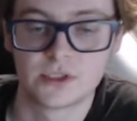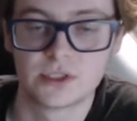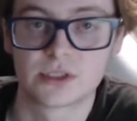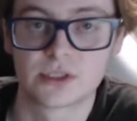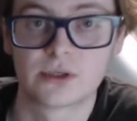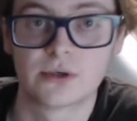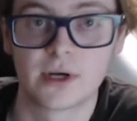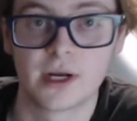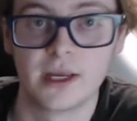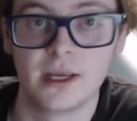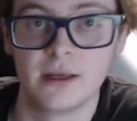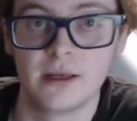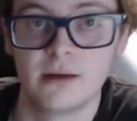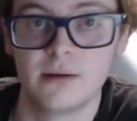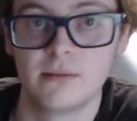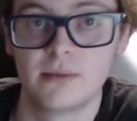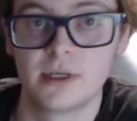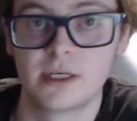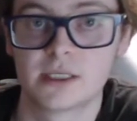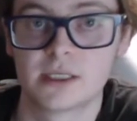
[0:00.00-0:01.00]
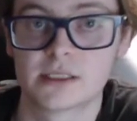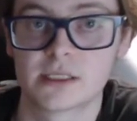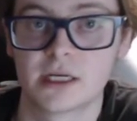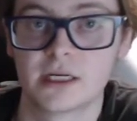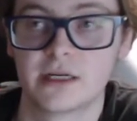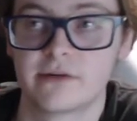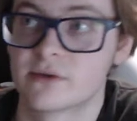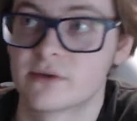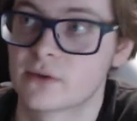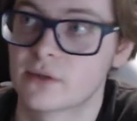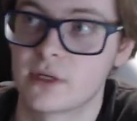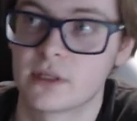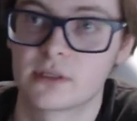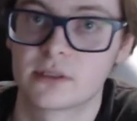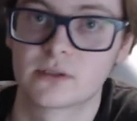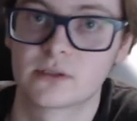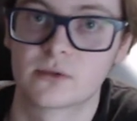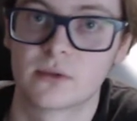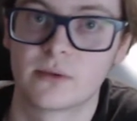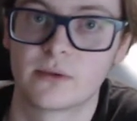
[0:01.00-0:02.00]
Which is great, because I never thought
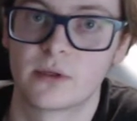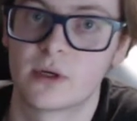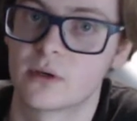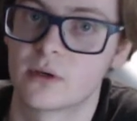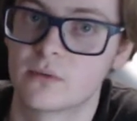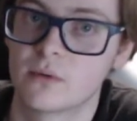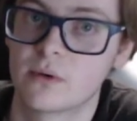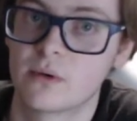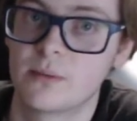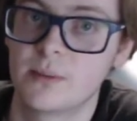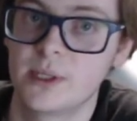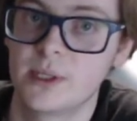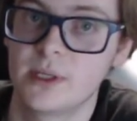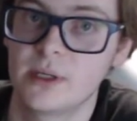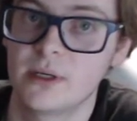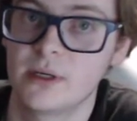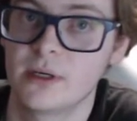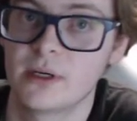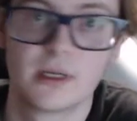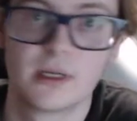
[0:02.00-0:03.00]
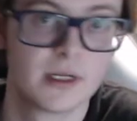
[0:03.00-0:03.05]
the Square-1 hardware would be here,